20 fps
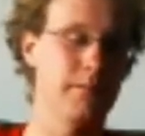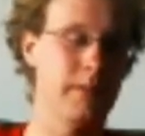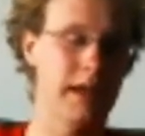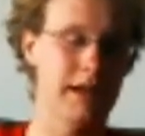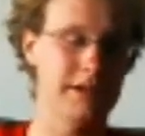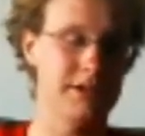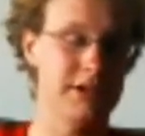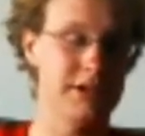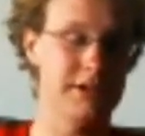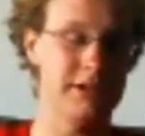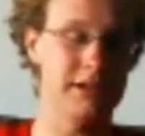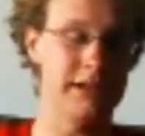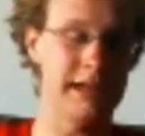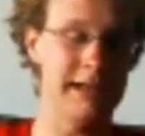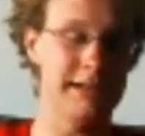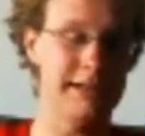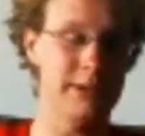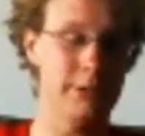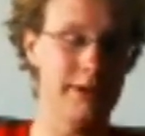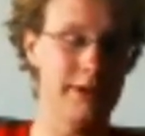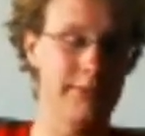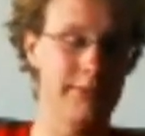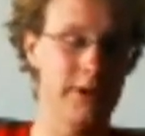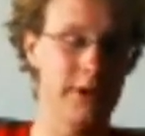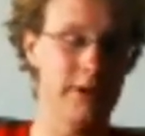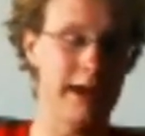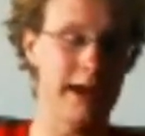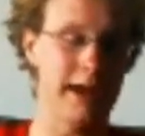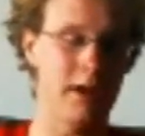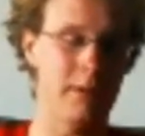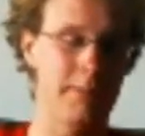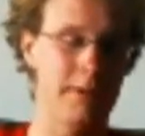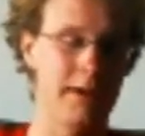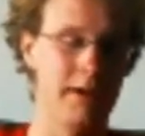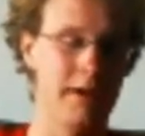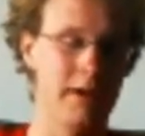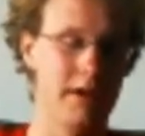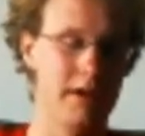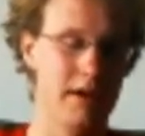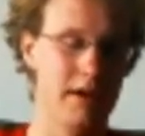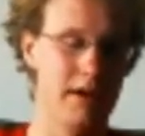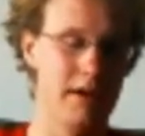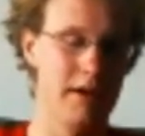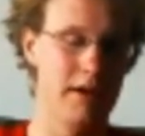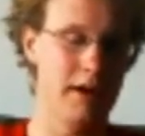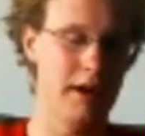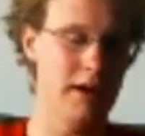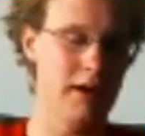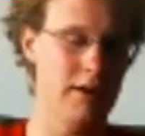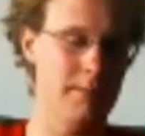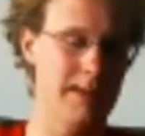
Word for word: it's just an easy way for you to help. Oh